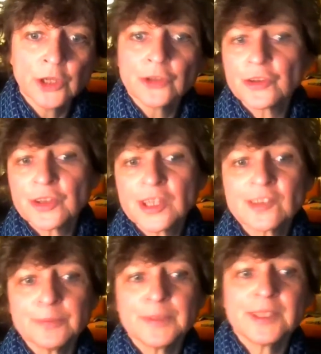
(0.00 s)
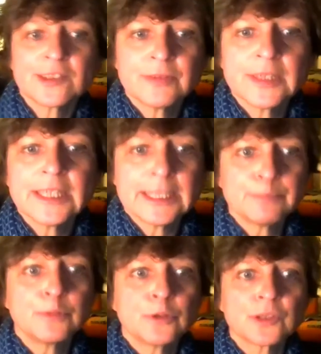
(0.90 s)
So this to me is a really
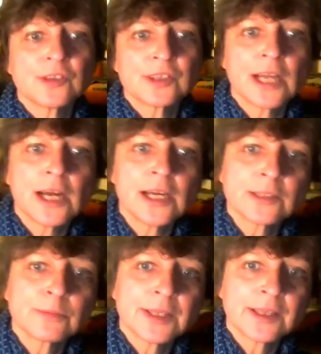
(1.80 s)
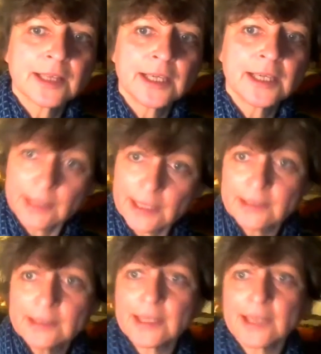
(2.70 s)
important start with,
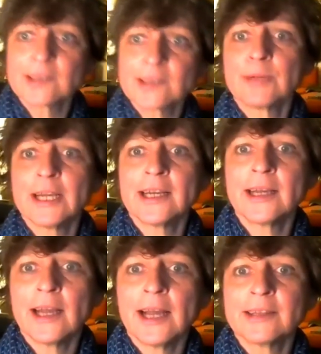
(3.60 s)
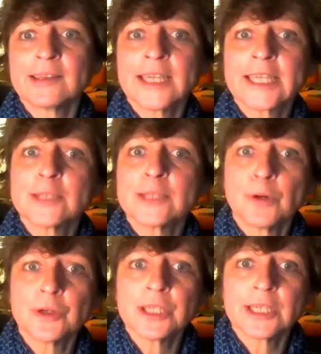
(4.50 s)
and that's where I think the
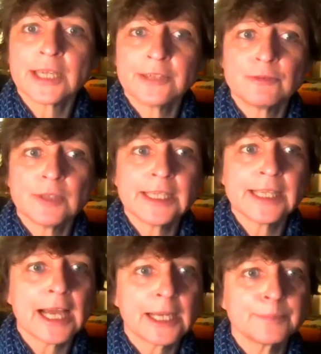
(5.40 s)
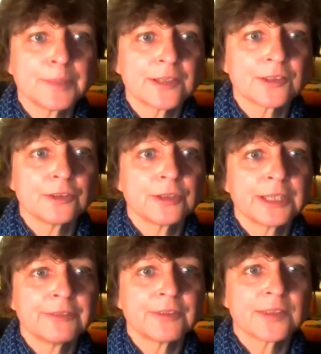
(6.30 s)
body can really help us to
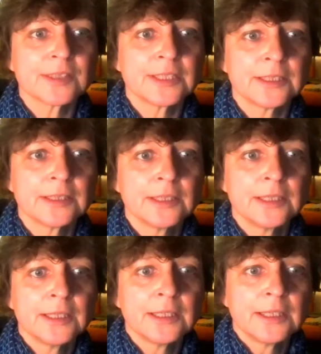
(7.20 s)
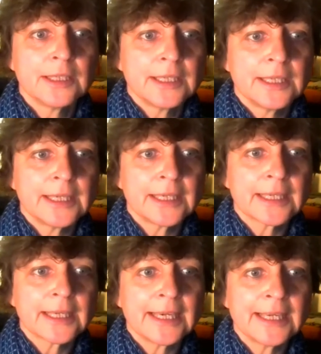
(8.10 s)
give us a
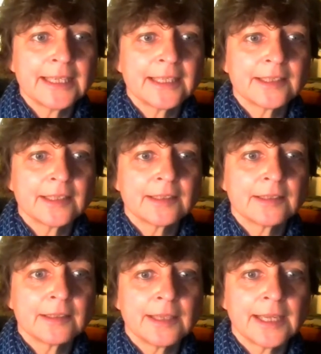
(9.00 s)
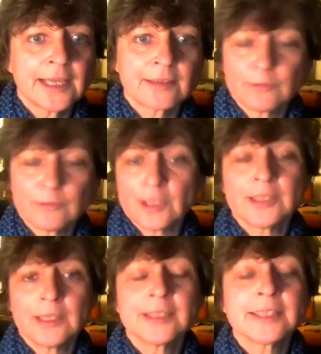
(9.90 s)
clear, well,
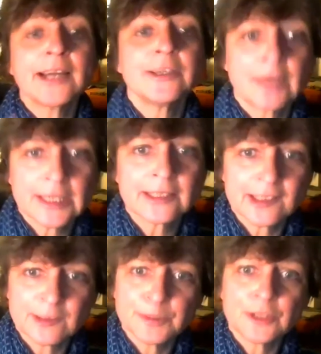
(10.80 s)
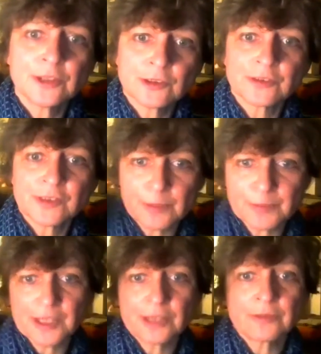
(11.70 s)
a direct experience of
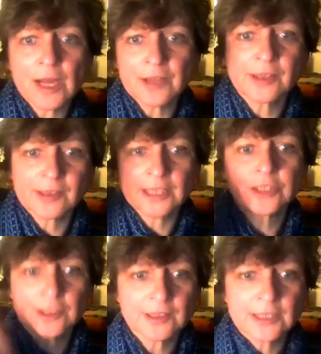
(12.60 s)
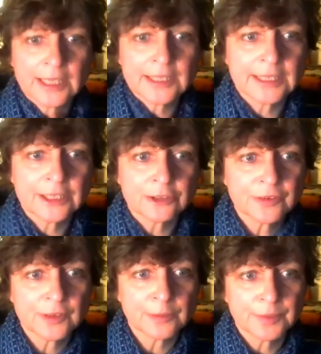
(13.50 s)
something rather than just an idea of
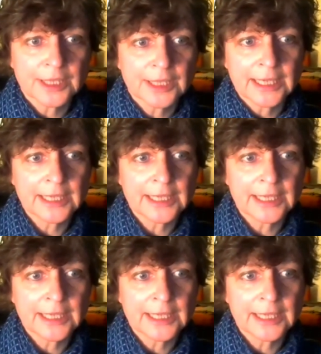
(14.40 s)
something.